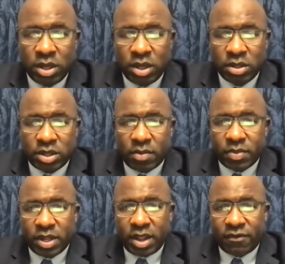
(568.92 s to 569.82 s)

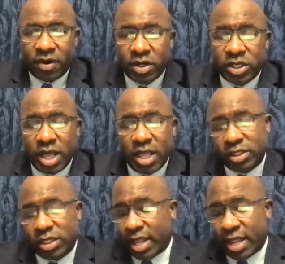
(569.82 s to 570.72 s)
something that's very
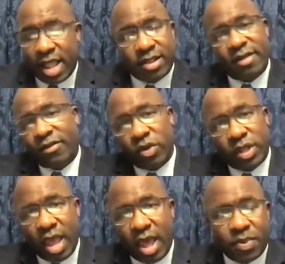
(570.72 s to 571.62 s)
challenging. Now, that doesn't only
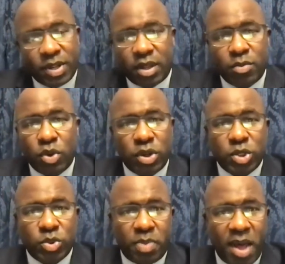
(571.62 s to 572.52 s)
happen in
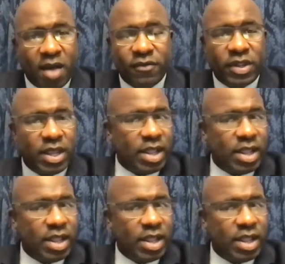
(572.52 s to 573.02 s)
communities with poverty,